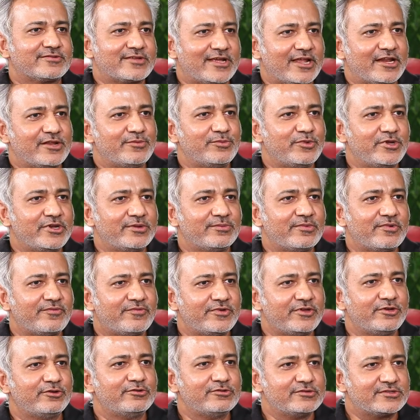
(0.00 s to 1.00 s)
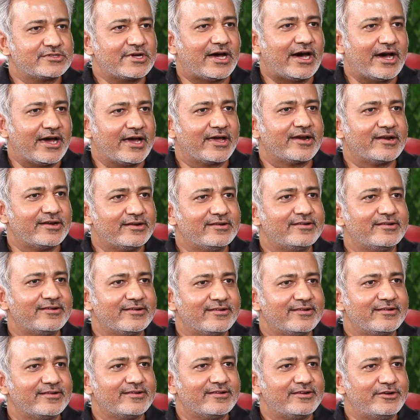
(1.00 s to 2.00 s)
of the aluminium, if you use iron
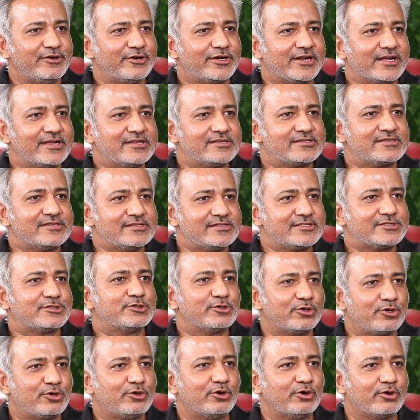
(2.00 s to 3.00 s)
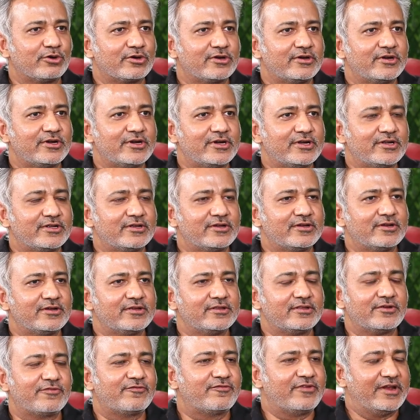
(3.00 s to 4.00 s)
utensils to cook,
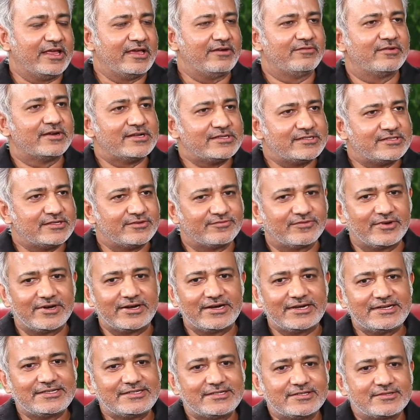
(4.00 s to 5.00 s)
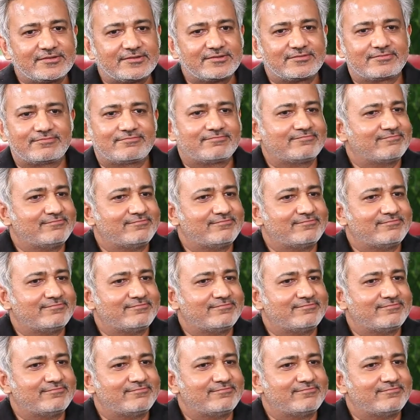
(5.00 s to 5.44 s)
the flavor is different. It just,